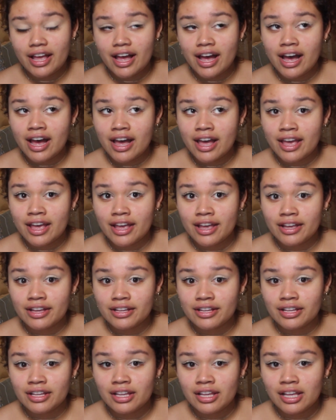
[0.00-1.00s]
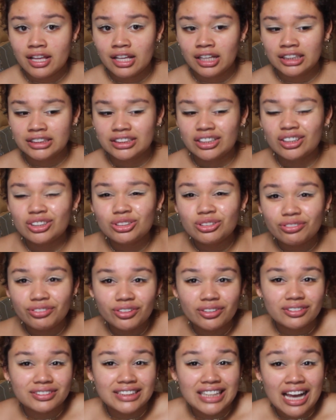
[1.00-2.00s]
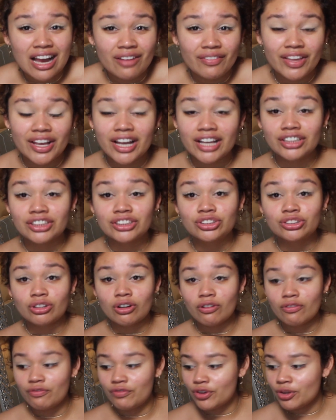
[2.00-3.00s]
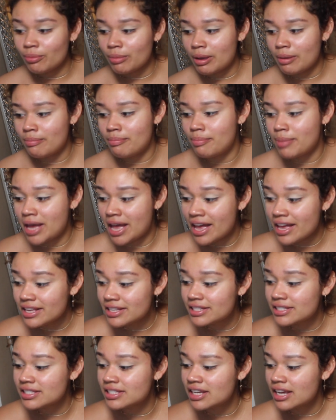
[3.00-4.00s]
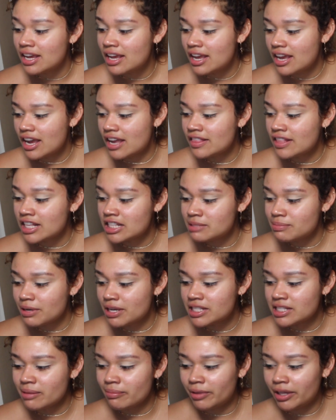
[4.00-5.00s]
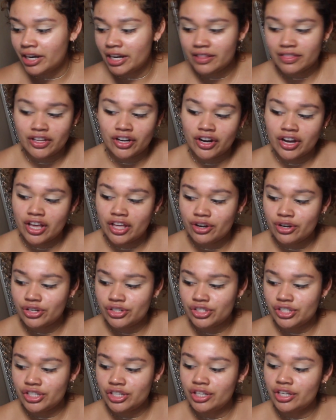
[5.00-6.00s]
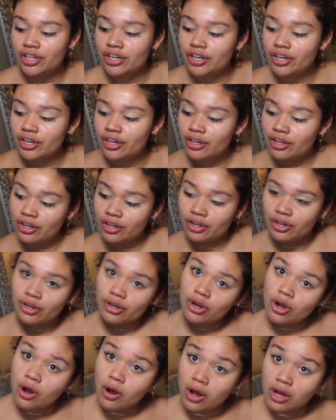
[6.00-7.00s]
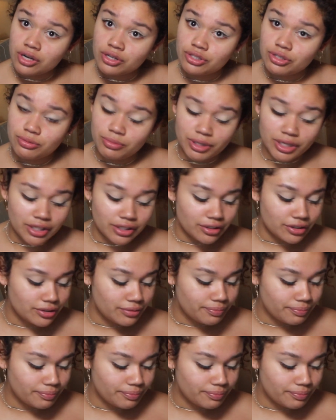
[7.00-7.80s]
I start to feel down, like I just don't feel my best, and that's because I'm letting their energy go on to me.